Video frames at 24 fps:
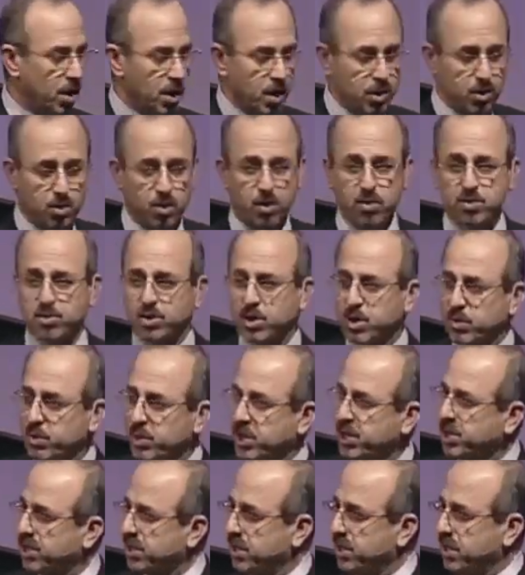Those
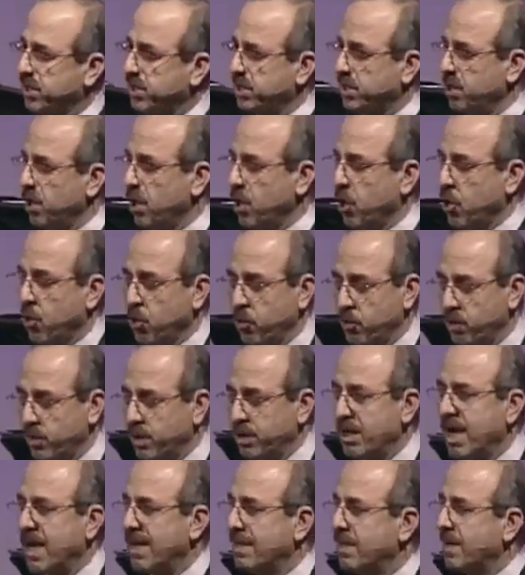Christians who were
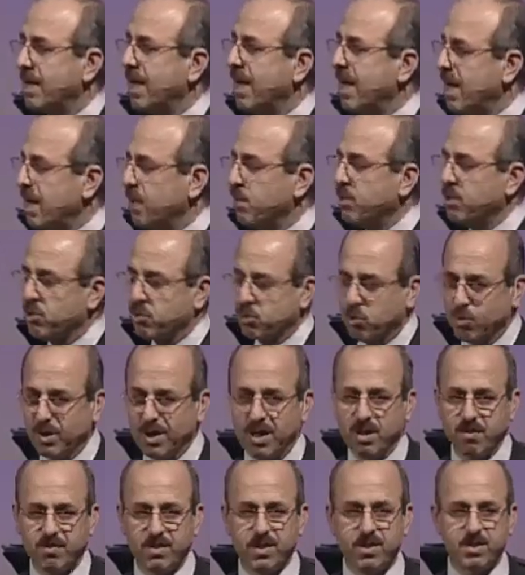not able to
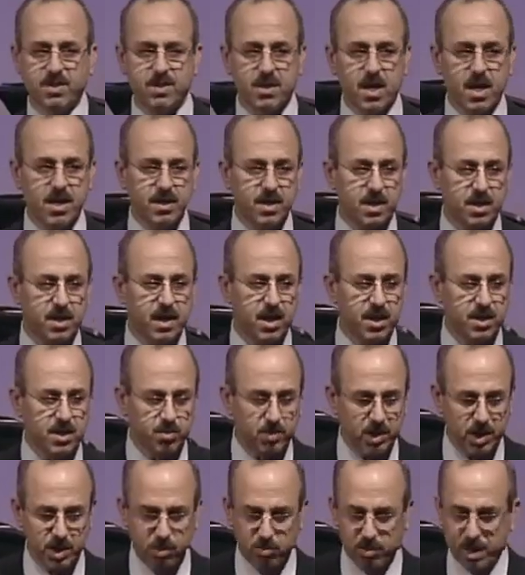live inside the
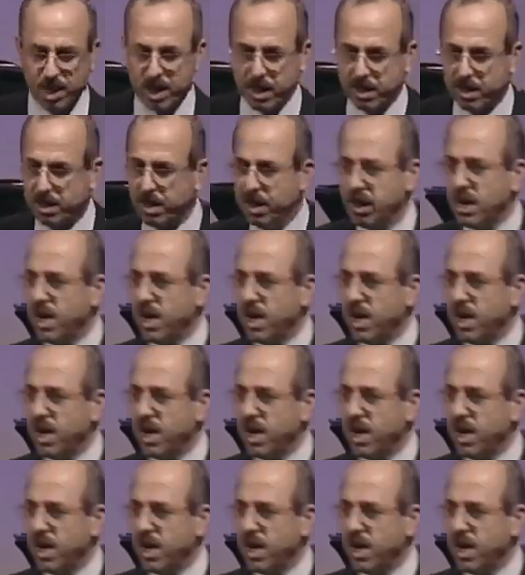country Iran.